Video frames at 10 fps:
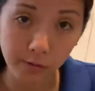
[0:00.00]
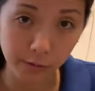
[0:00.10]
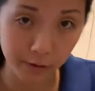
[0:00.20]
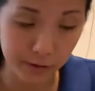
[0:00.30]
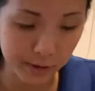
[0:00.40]

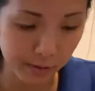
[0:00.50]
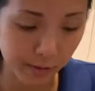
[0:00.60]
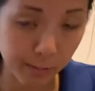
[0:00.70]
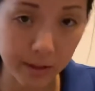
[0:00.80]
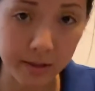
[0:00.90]
first so the
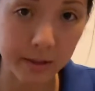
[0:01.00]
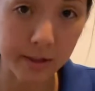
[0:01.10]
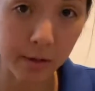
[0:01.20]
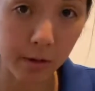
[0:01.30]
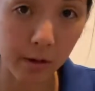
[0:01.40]
pieces
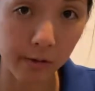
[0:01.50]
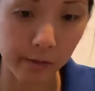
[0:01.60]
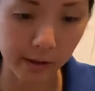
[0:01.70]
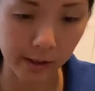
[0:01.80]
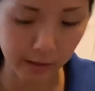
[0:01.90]
don't all
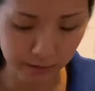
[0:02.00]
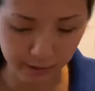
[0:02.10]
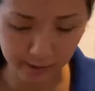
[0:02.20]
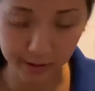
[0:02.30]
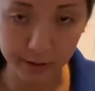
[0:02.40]
fall out in
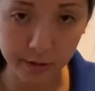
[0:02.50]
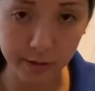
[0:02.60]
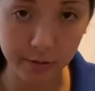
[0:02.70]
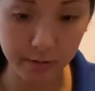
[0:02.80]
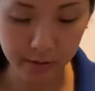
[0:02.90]
case
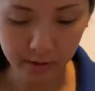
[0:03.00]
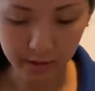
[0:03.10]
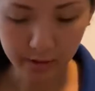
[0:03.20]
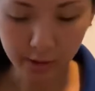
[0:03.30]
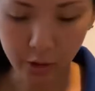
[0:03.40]
you
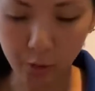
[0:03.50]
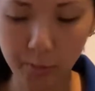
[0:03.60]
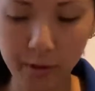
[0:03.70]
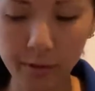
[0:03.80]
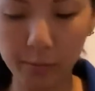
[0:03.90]

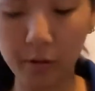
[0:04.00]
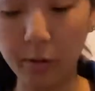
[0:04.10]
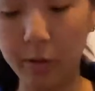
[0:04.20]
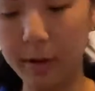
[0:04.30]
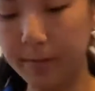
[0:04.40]
open it the wrong
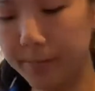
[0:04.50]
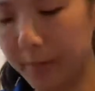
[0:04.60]
way.